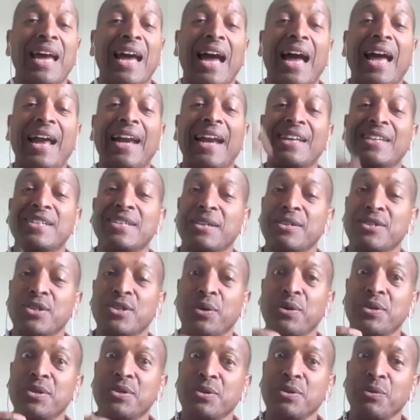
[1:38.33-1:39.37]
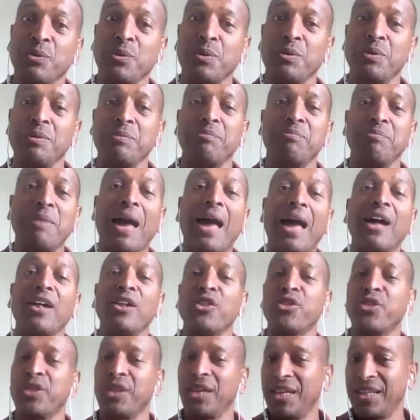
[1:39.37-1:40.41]
And it's so it's
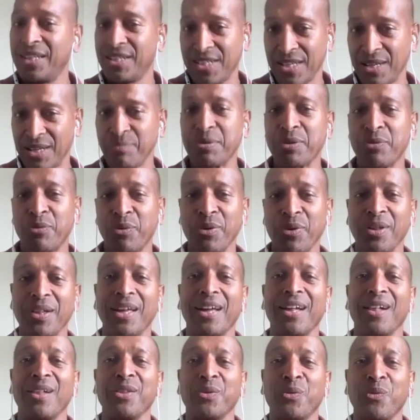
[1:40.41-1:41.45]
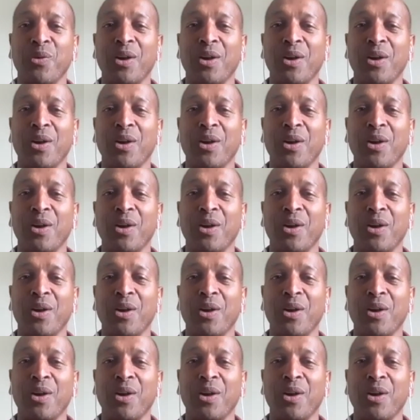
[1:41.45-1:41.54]
health in terms of real health